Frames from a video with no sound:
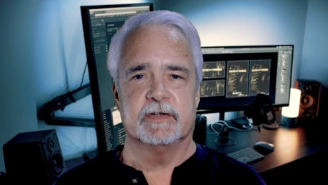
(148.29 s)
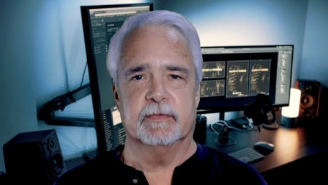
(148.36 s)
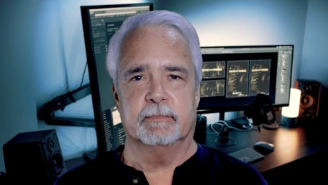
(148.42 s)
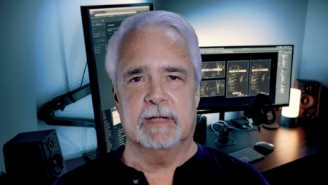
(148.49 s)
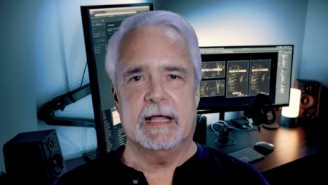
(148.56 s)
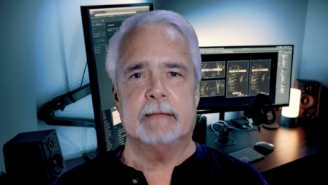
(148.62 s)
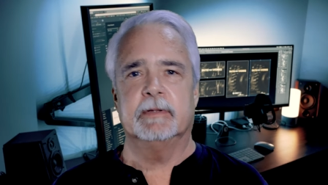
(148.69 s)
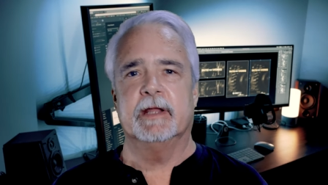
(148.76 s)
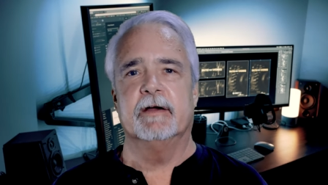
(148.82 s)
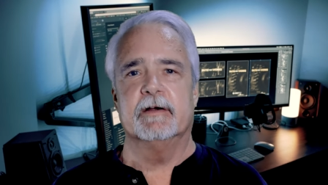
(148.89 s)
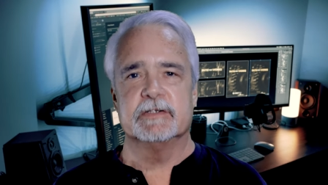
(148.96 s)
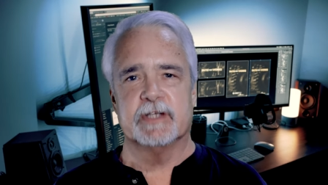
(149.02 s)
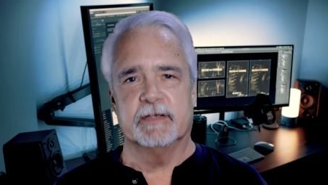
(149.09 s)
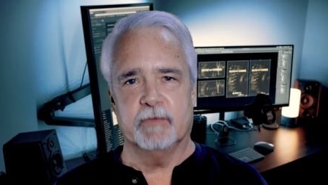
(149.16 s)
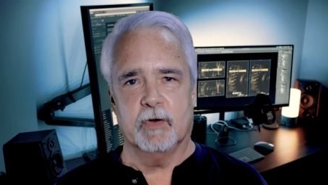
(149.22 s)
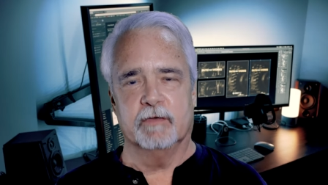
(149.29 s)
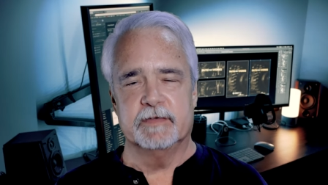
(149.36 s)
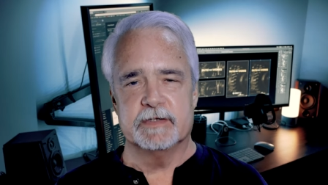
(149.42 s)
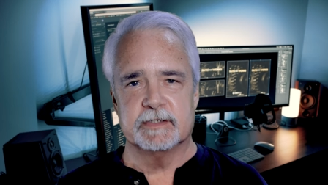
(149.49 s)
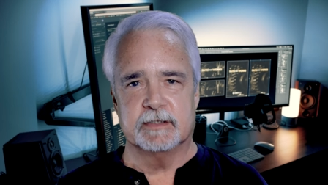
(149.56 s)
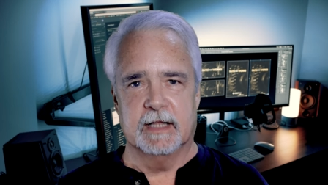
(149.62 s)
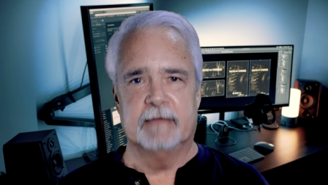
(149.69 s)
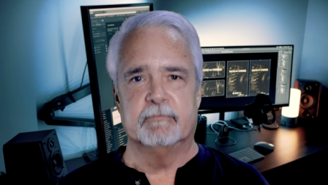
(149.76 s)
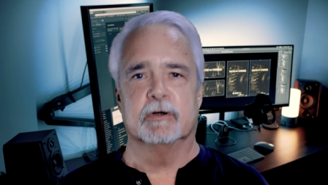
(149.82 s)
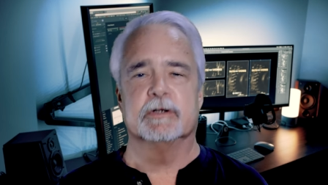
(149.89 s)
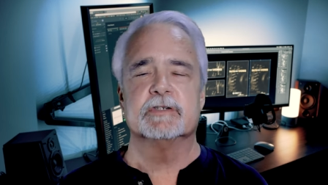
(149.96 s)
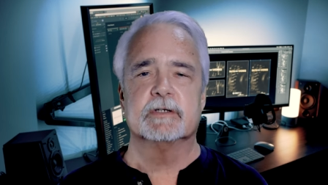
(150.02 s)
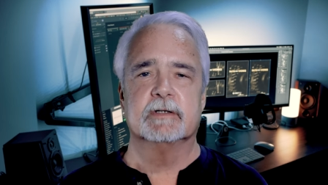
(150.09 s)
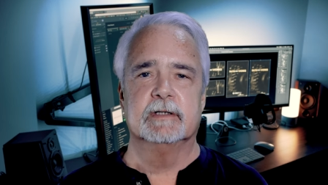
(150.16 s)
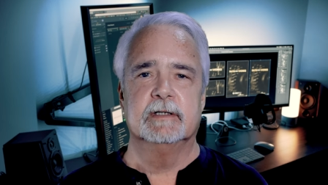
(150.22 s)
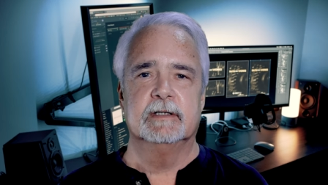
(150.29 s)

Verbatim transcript: the black players have all this leverage,